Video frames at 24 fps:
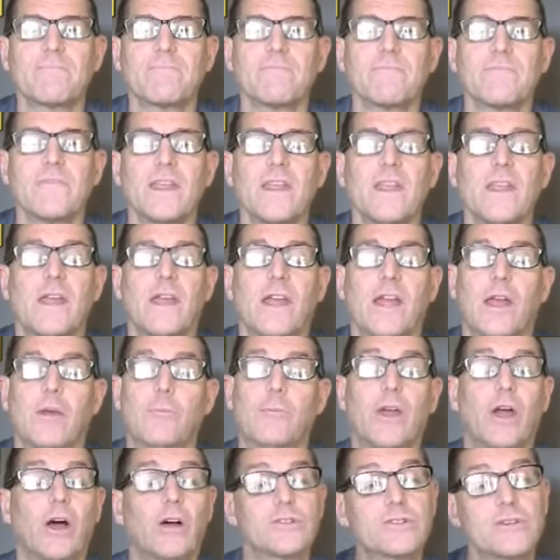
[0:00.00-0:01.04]
It
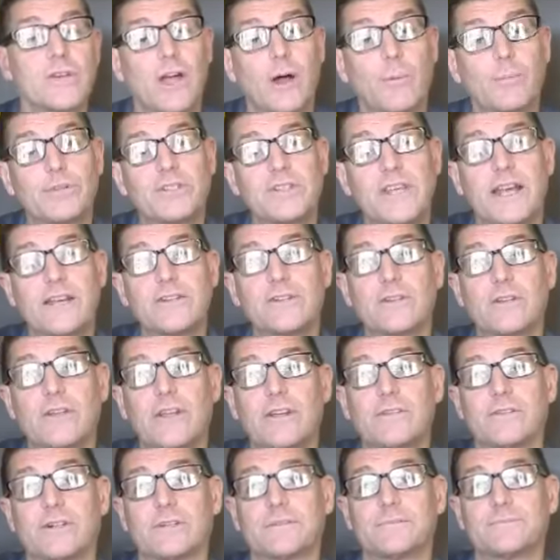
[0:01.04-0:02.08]
may also help protect your
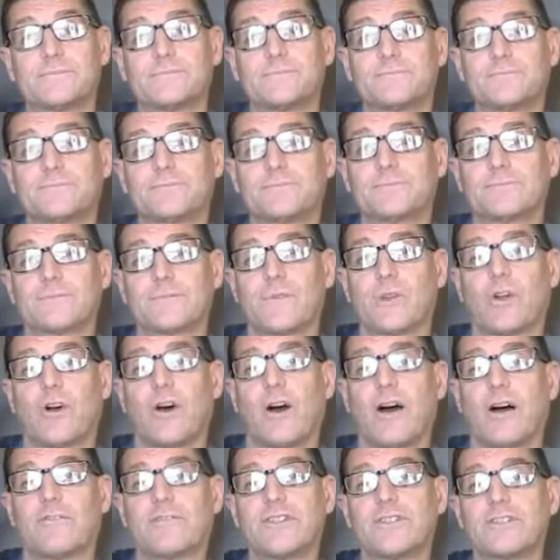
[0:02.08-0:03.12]
liver.
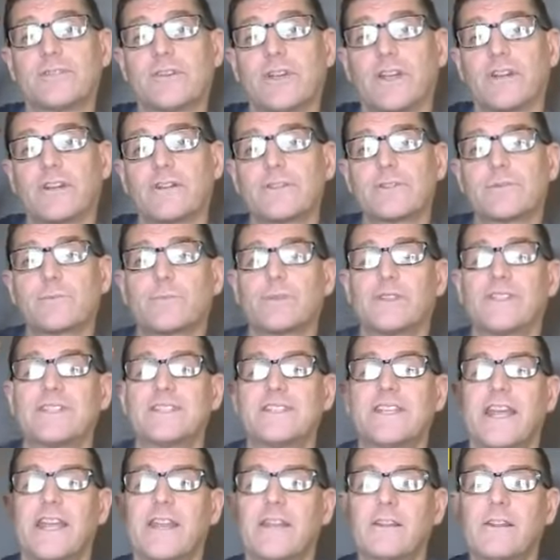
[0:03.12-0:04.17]
Coffee drinkers,
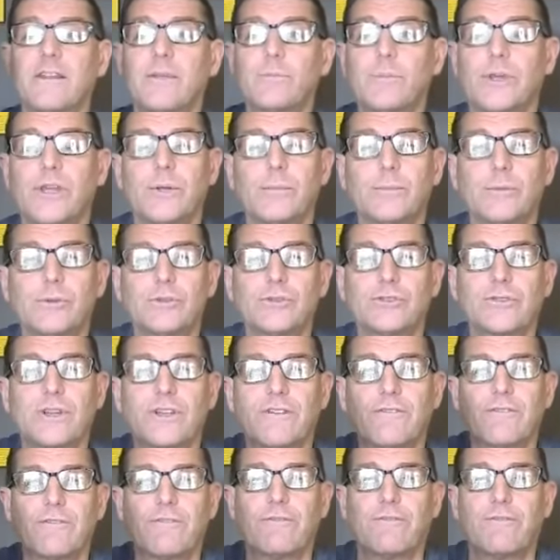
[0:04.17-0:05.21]
particularly people who
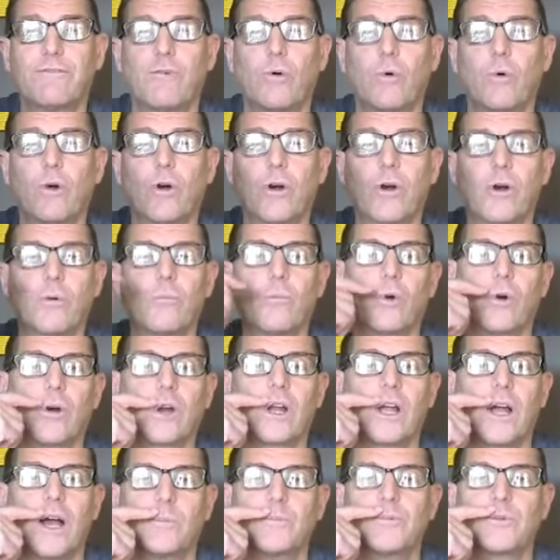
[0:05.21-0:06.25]
drink 4 or
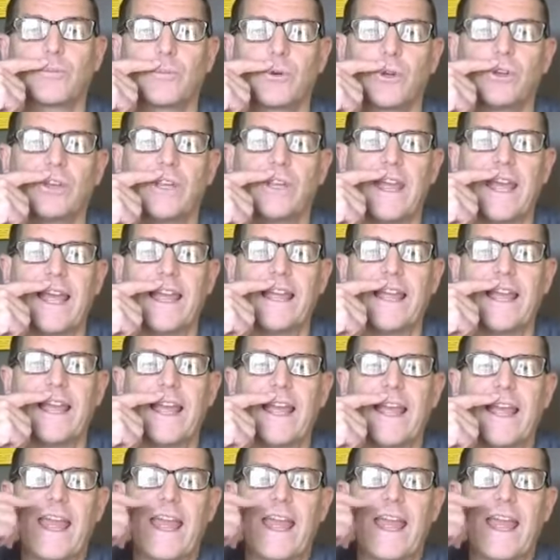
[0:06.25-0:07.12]
more cups per day,